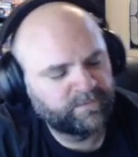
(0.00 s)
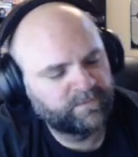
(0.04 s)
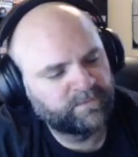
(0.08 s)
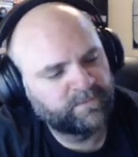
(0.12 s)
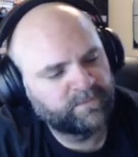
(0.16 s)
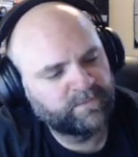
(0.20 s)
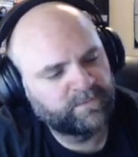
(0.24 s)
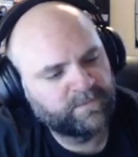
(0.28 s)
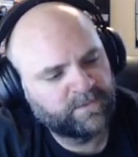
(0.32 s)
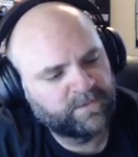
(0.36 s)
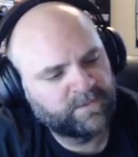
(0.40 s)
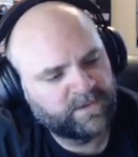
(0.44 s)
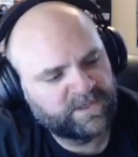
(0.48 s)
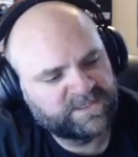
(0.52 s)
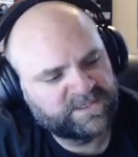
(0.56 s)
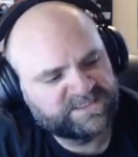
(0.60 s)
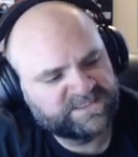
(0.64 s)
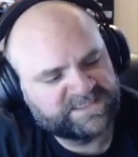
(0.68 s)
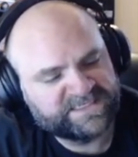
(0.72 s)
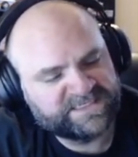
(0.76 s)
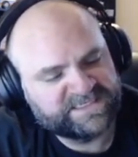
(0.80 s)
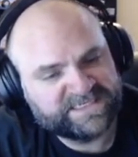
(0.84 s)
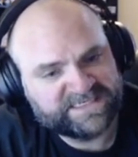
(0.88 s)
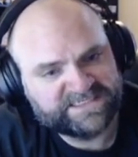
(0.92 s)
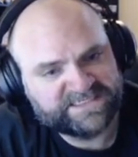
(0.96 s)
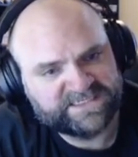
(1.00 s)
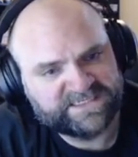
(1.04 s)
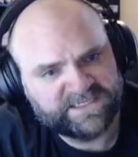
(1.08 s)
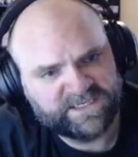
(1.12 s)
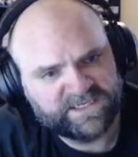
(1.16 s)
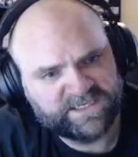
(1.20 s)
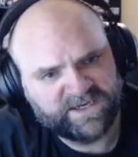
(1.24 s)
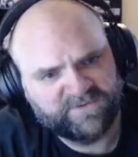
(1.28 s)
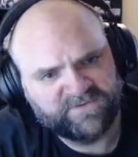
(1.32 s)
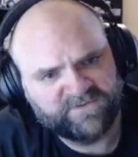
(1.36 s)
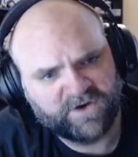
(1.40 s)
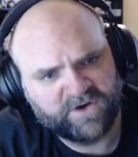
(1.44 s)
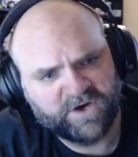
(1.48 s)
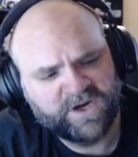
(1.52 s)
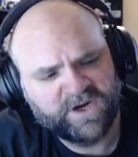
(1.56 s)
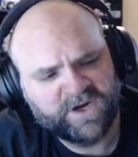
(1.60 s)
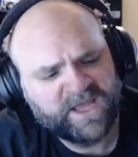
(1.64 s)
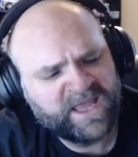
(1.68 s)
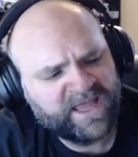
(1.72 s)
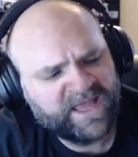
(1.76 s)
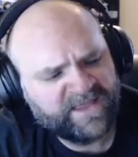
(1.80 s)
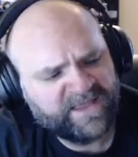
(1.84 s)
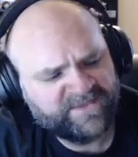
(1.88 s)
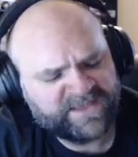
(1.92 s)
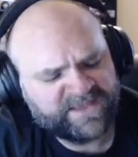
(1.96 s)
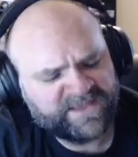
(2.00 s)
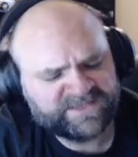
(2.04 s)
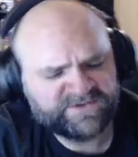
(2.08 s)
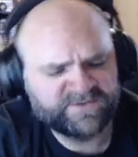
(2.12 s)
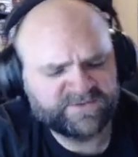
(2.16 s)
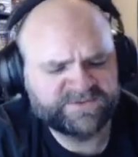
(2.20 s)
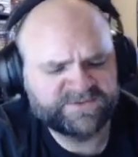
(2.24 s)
it's a decent enough card. That's what I'm